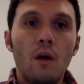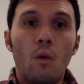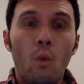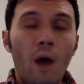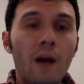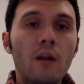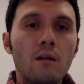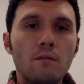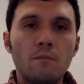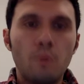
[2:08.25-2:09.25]

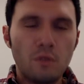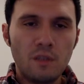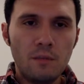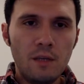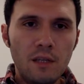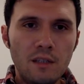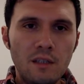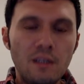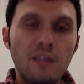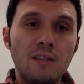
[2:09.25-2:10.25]
One
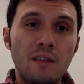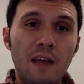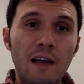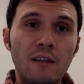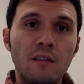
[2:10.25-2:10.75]
possibility is that